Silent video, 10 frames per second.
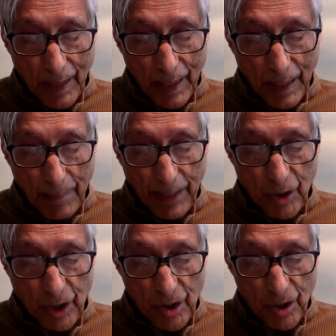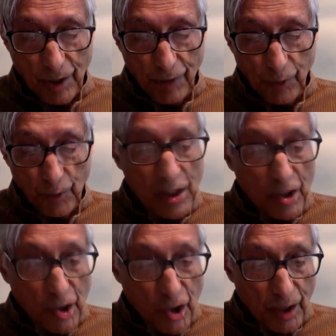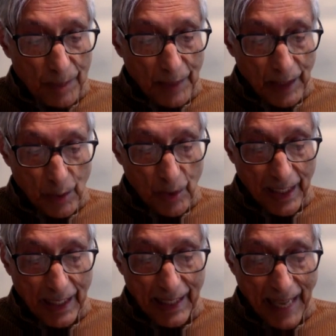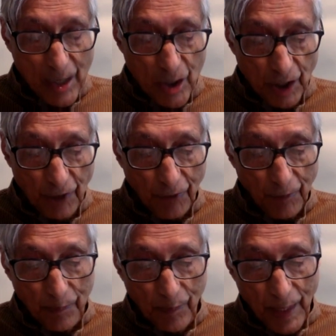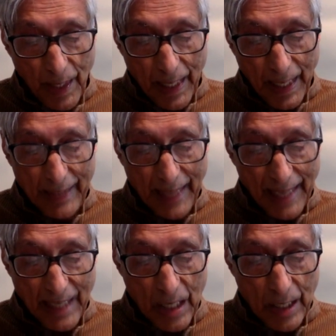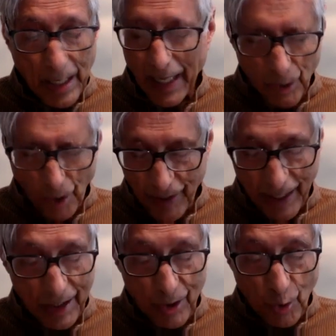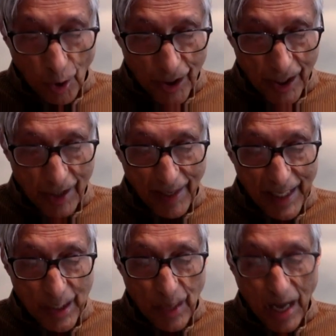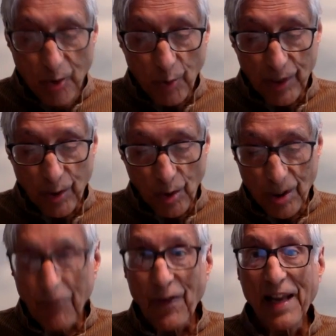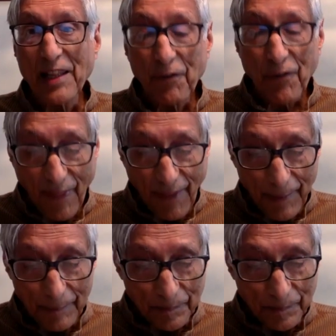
He pictures the feudal system, including a clan chief, a daughter ready to outwit or defy the father.